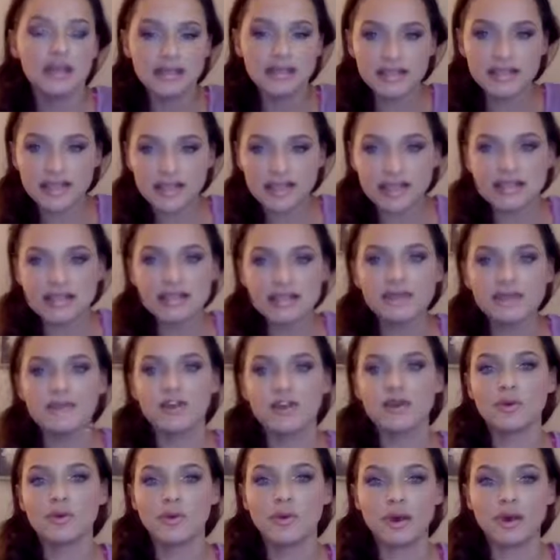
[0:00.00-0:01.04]
60
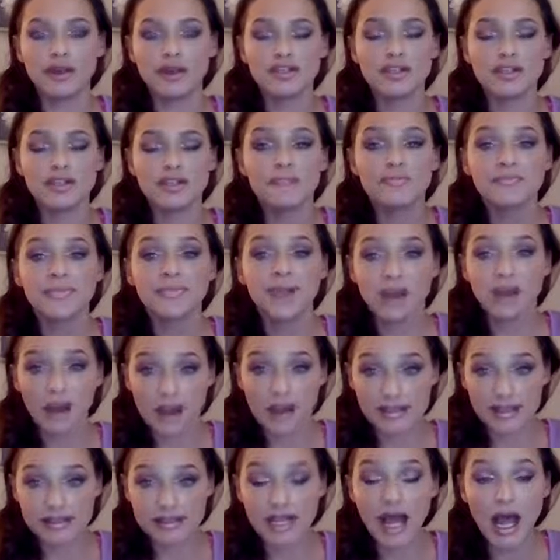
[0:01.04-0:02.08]
viewers
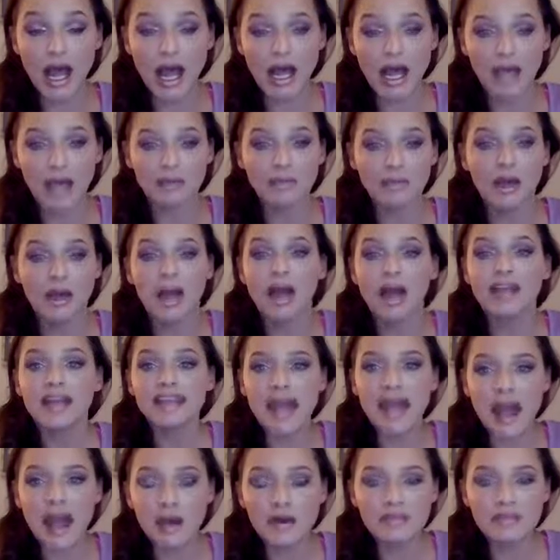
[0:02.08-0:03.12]
at a time,
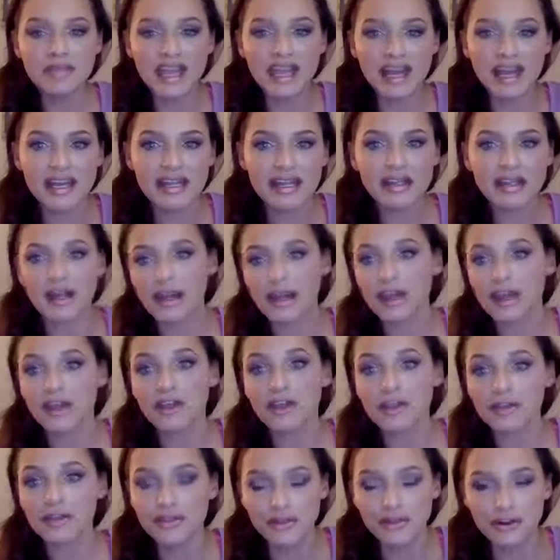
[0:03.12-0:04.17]
now I'm getting like
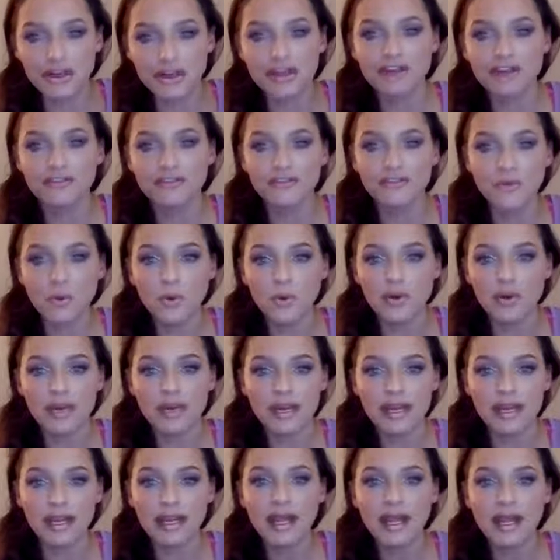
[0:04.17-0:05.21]
30 to
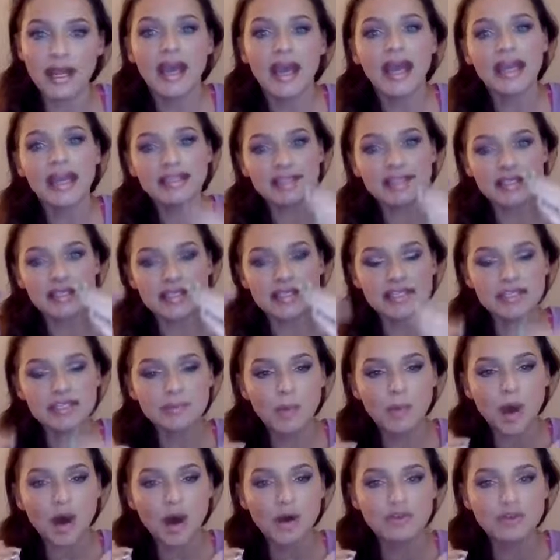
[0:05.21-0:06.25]
40. It's a
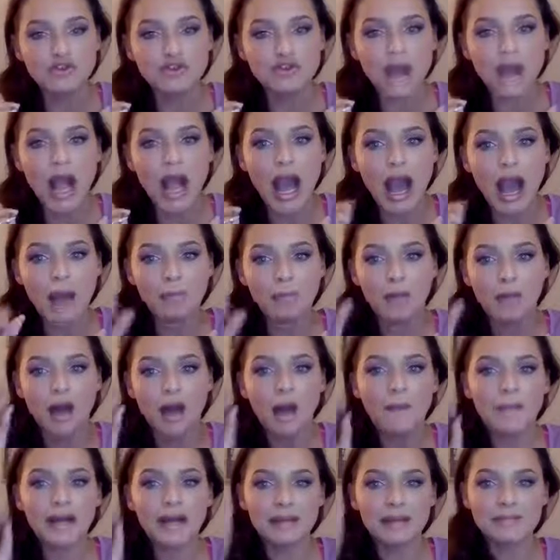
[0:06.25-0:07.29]
small drop,
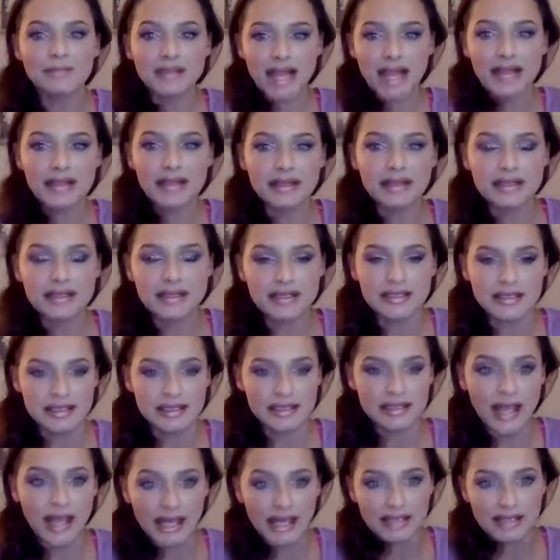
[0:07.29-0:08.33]
but I'm getting these
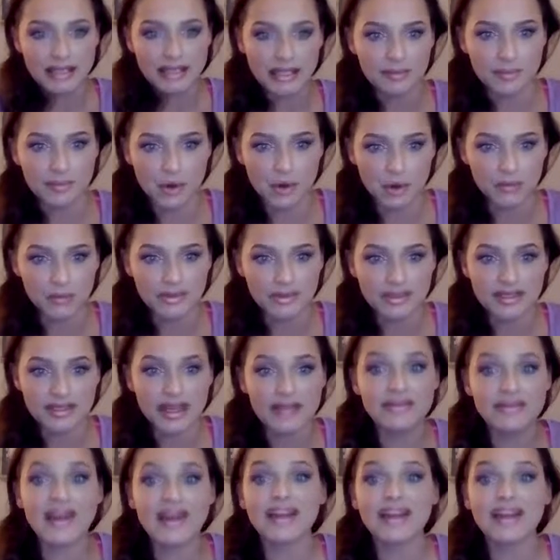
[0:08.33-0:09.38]
lightning bolts,
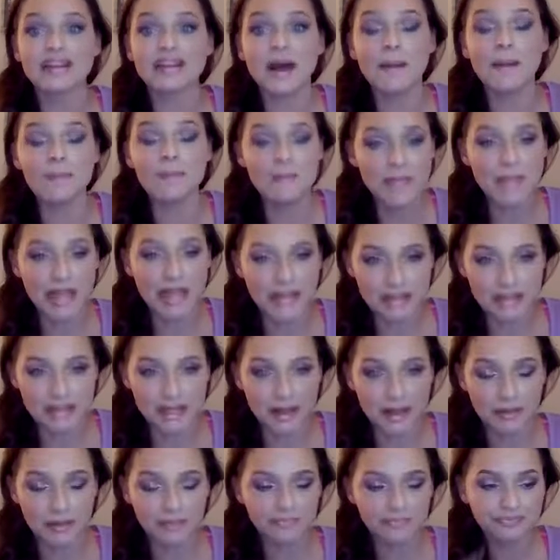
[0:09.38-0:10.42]
and that's
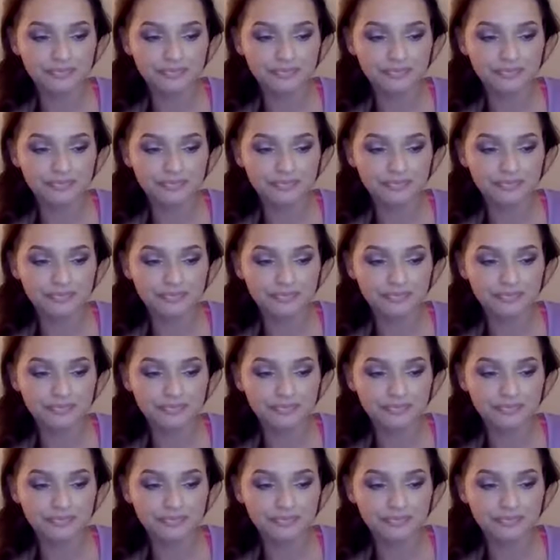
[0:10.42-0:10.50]
amazing.